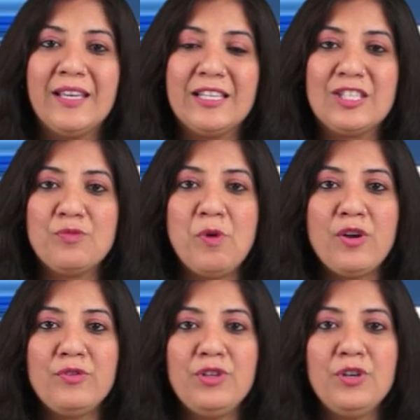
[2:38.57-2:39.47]
It's
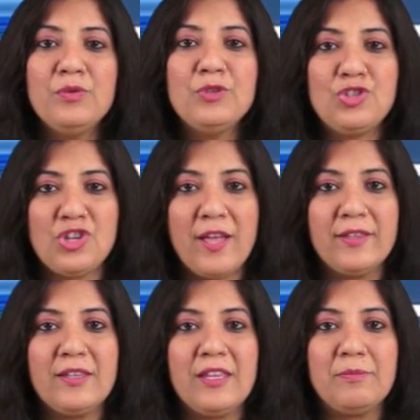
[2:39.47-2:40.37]
Tomorrow News,
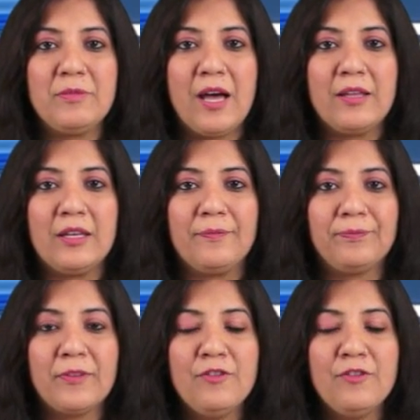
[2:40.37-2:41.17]
Chandni Nebnani.